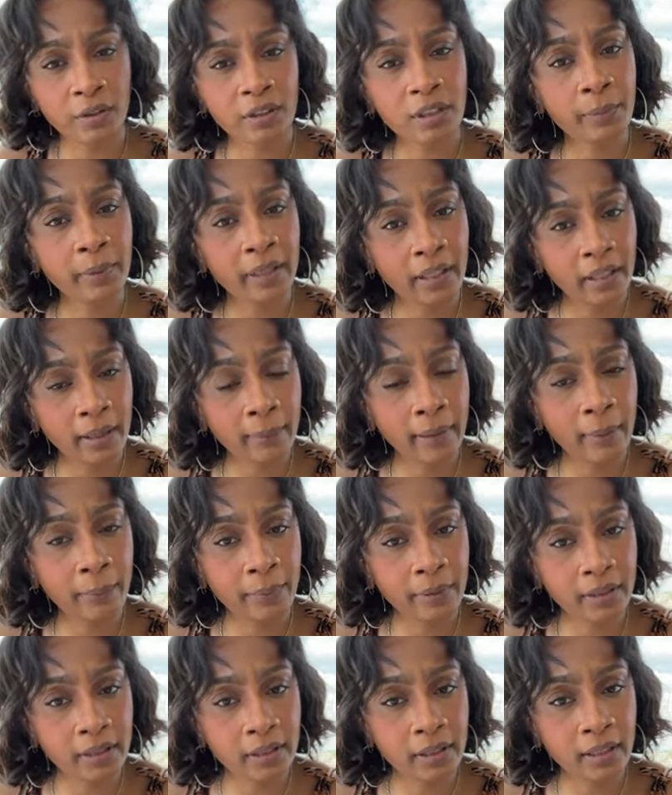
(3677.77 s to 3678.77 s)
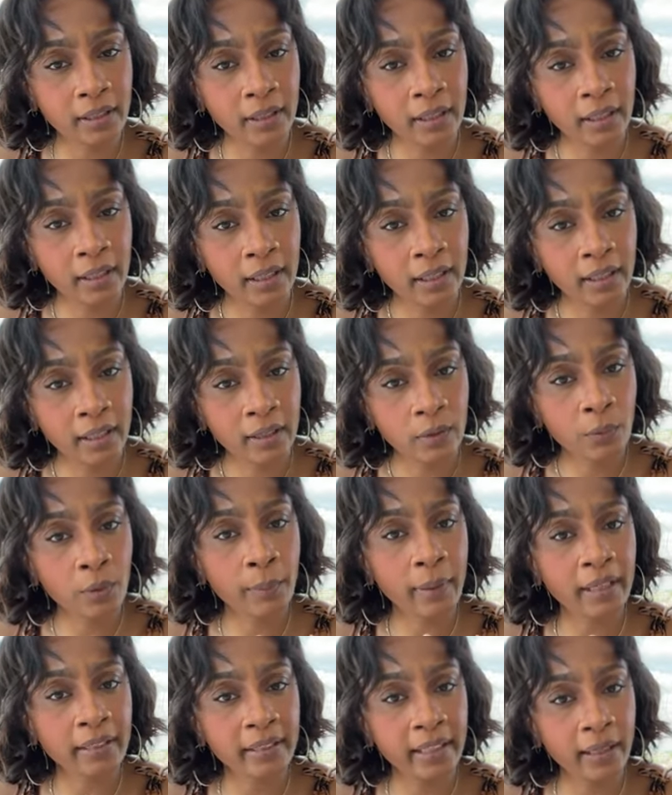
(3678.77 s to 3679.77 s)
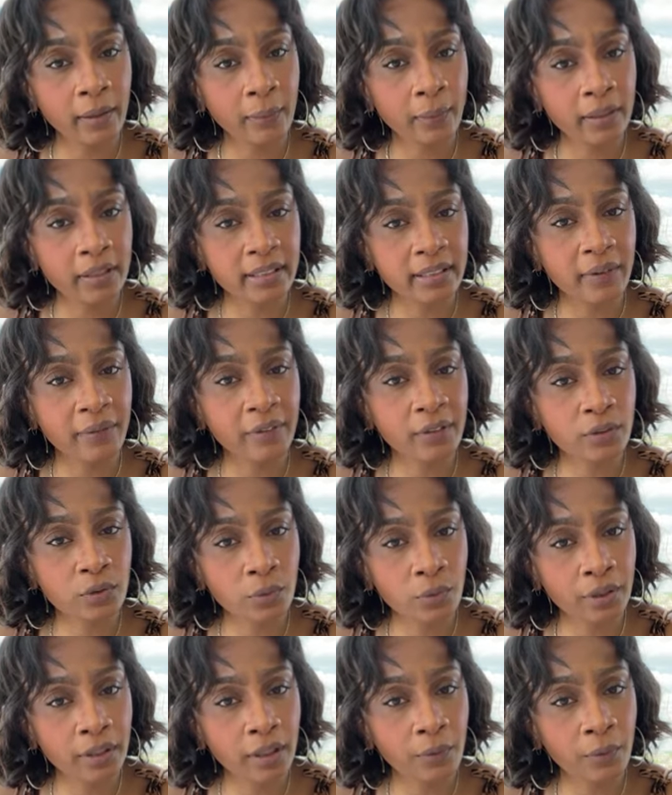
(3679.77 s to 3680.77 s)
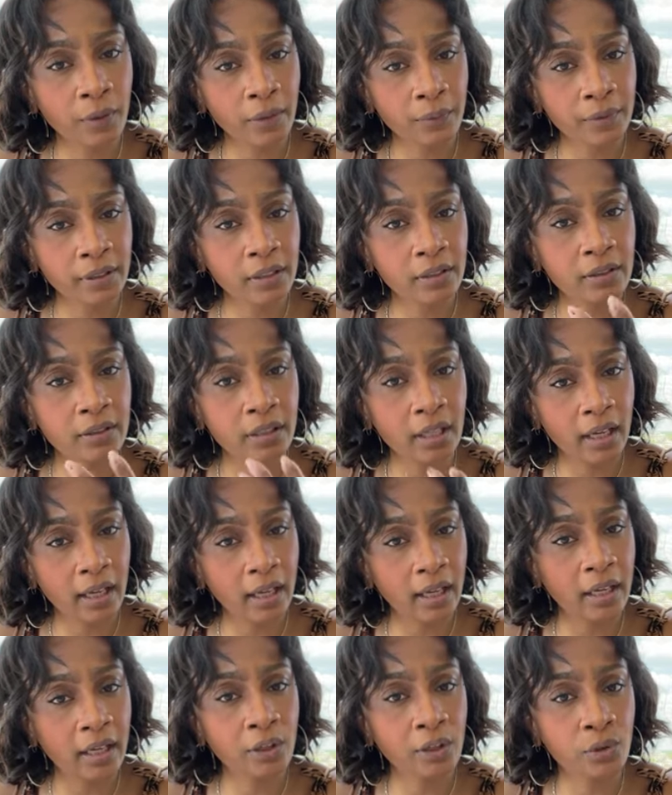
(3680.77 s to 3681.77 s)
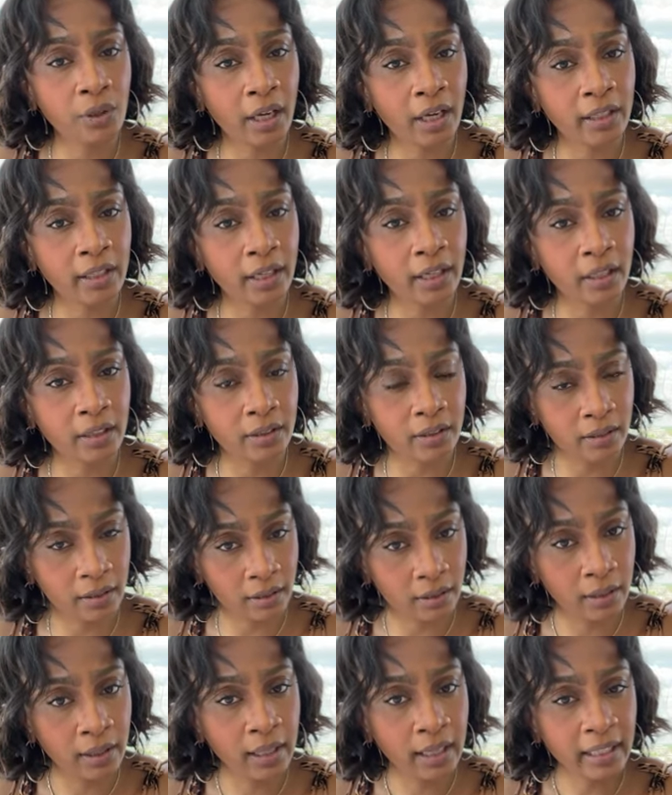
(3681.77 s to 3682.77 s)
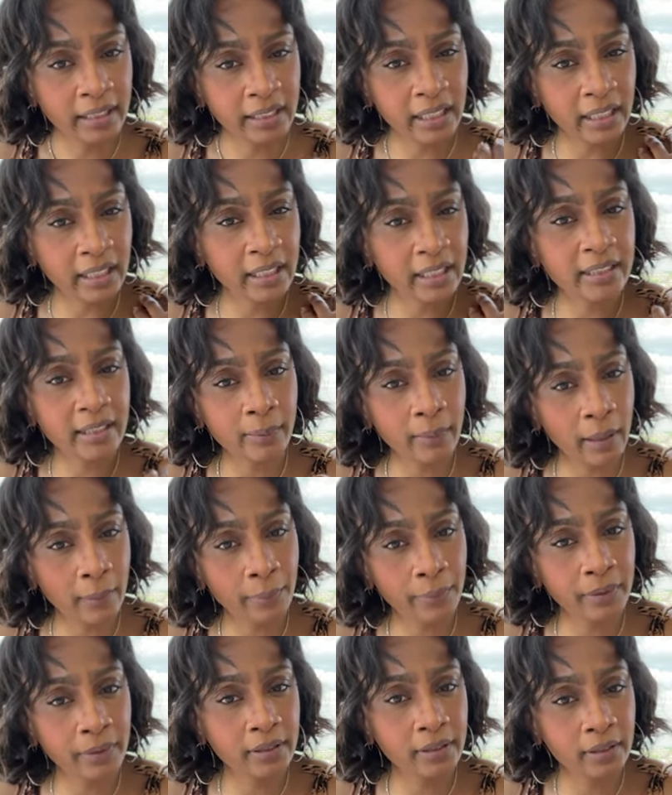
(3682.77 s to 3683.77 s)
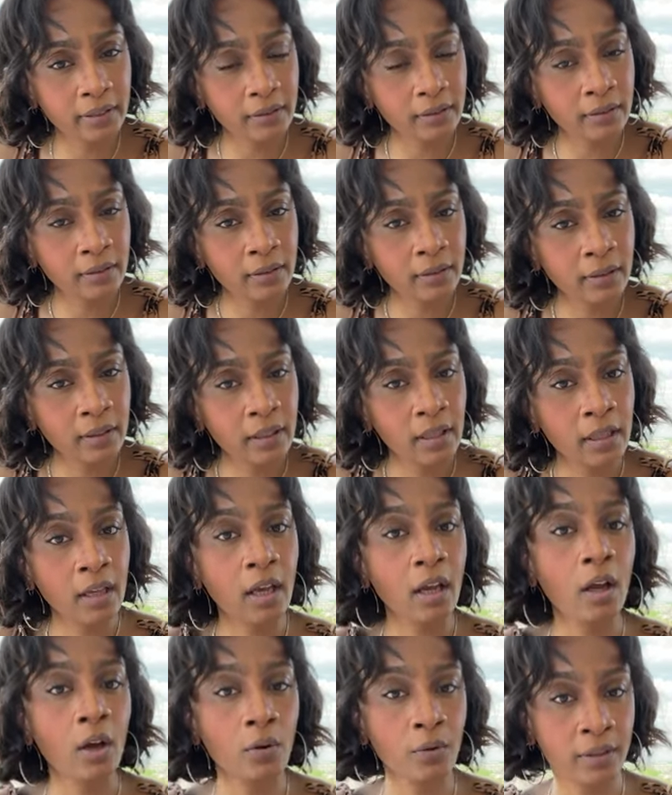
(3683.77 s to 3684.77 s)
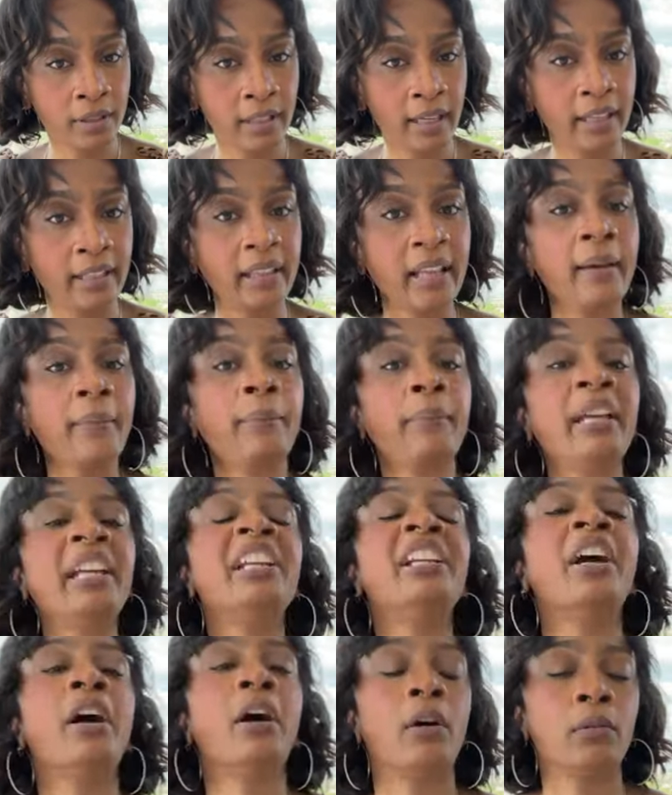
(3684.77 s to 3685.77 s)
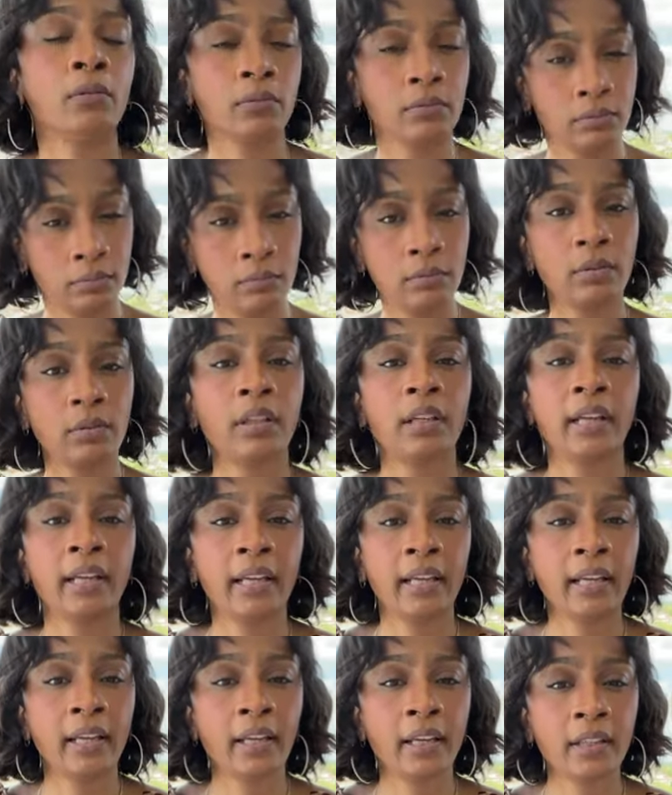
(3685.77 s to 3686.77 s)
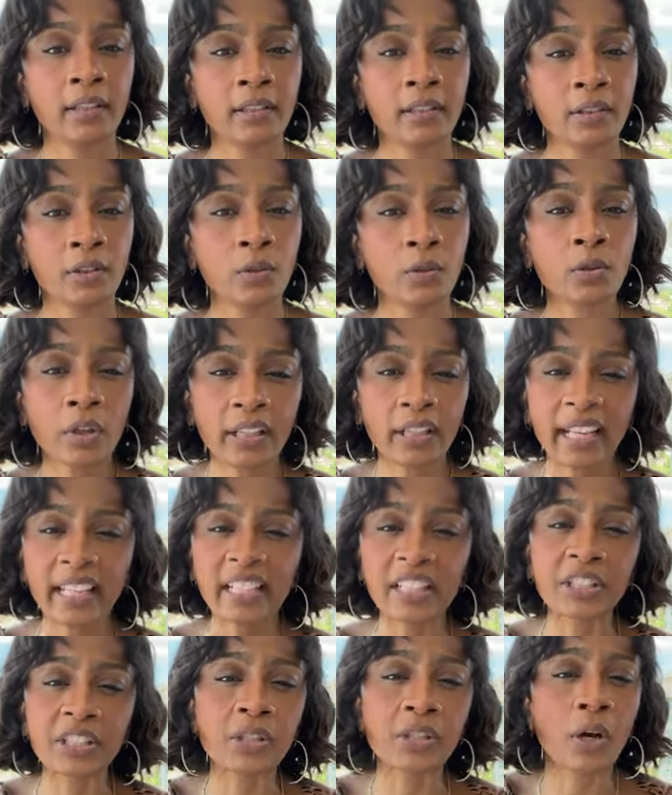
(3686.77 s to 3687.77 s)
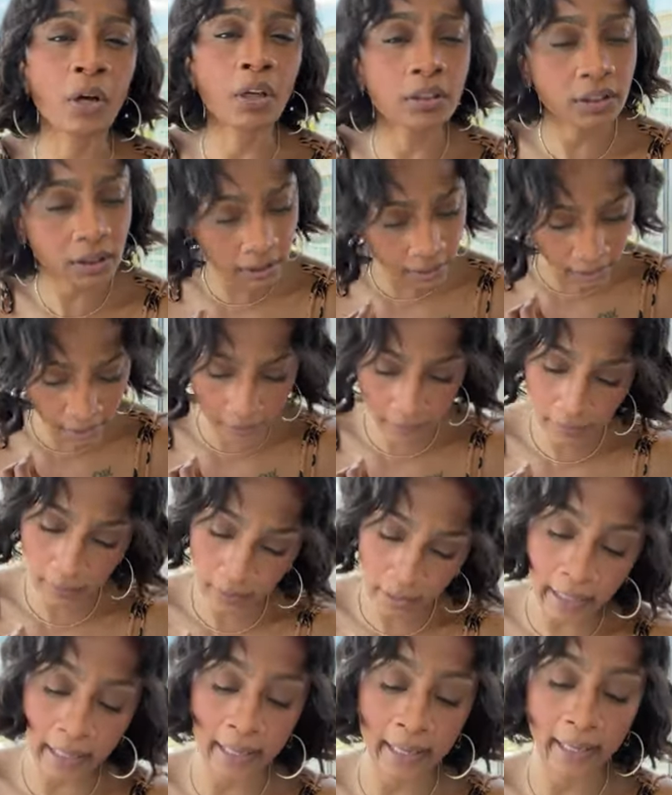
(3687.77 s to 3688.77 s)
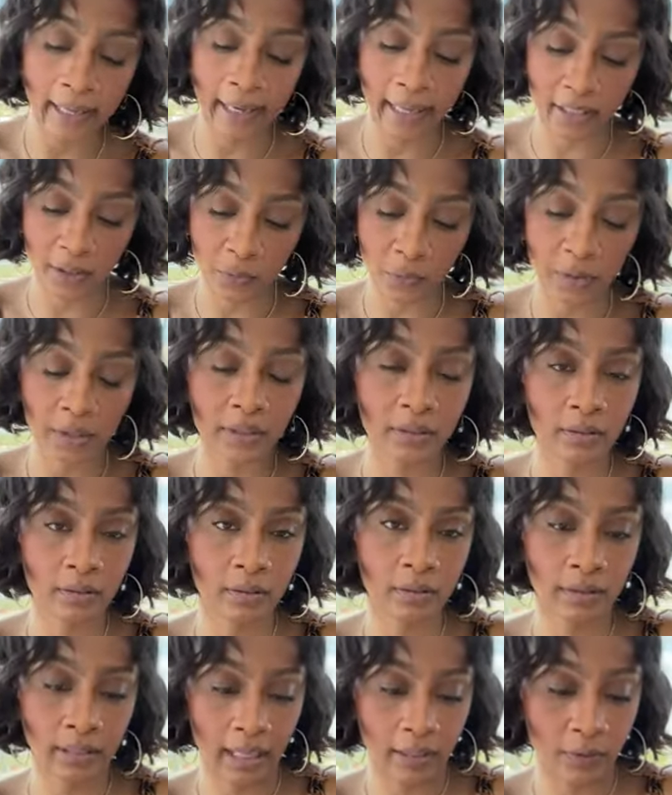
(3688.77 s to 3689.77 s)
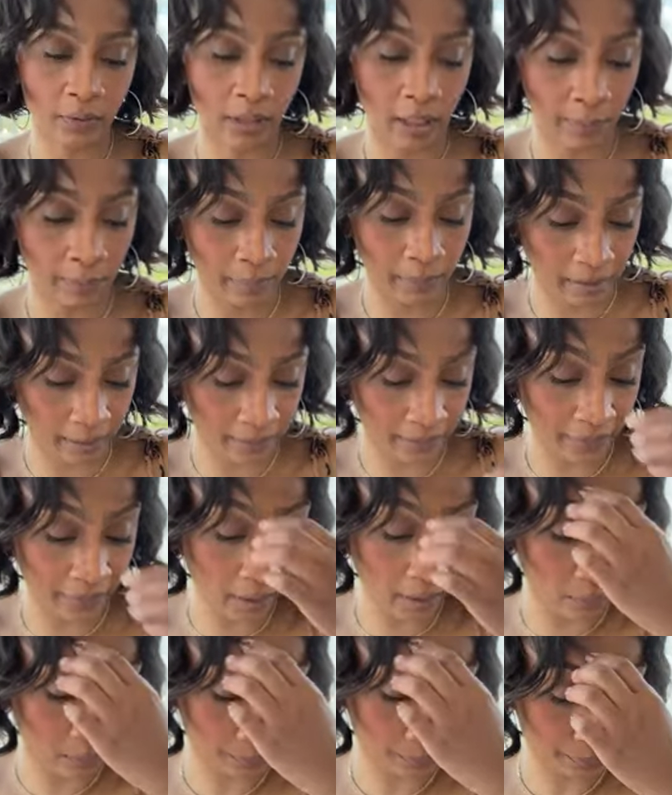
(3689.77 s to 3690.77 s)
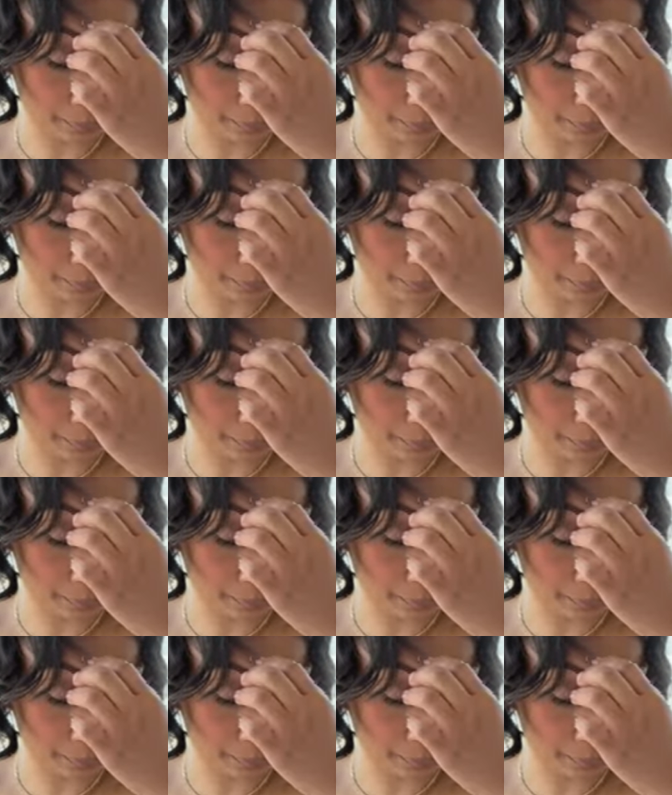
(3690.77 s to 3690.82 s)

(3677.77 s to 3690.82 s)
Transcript: Jamia, am I preaching? Where my day ones at? Victoria Rodriguez, Adriana Hunter, Shanice, am I preaching? Okay, let me know. You know that exhaustion? Yeah, that's what that's what our brother felt.